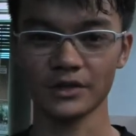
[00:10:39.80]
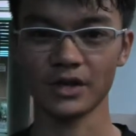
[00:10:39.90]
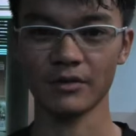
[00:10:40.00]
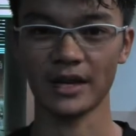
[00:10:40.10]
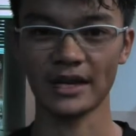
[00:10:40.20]

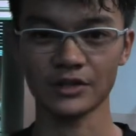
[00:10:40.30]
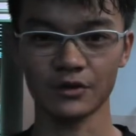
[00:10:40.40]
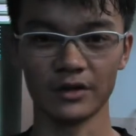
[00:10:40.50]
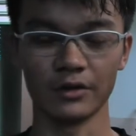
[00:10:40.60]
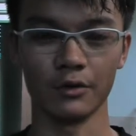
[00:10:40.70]
so that we can last
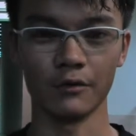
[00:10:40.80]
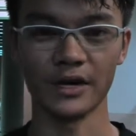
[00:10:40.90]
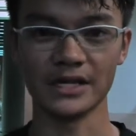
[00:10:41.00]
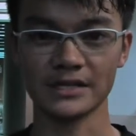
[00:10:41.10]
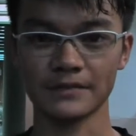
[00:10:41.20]
throughout the whole
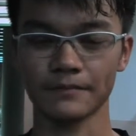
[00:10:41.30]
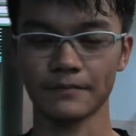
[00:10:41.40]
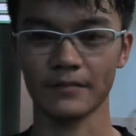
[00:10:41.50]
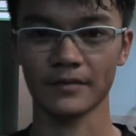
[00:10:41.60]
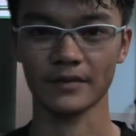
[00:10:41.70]
race.
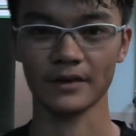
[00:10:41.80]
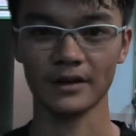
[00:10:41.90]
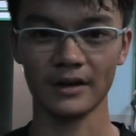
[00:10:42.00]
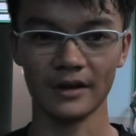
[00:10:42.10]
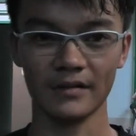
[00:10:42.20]

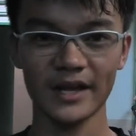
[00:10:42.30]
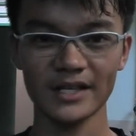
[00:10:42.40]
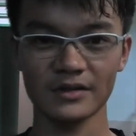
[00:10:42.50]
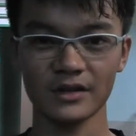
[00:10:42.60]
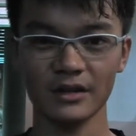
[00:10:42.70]

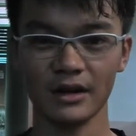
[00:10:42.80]
Next,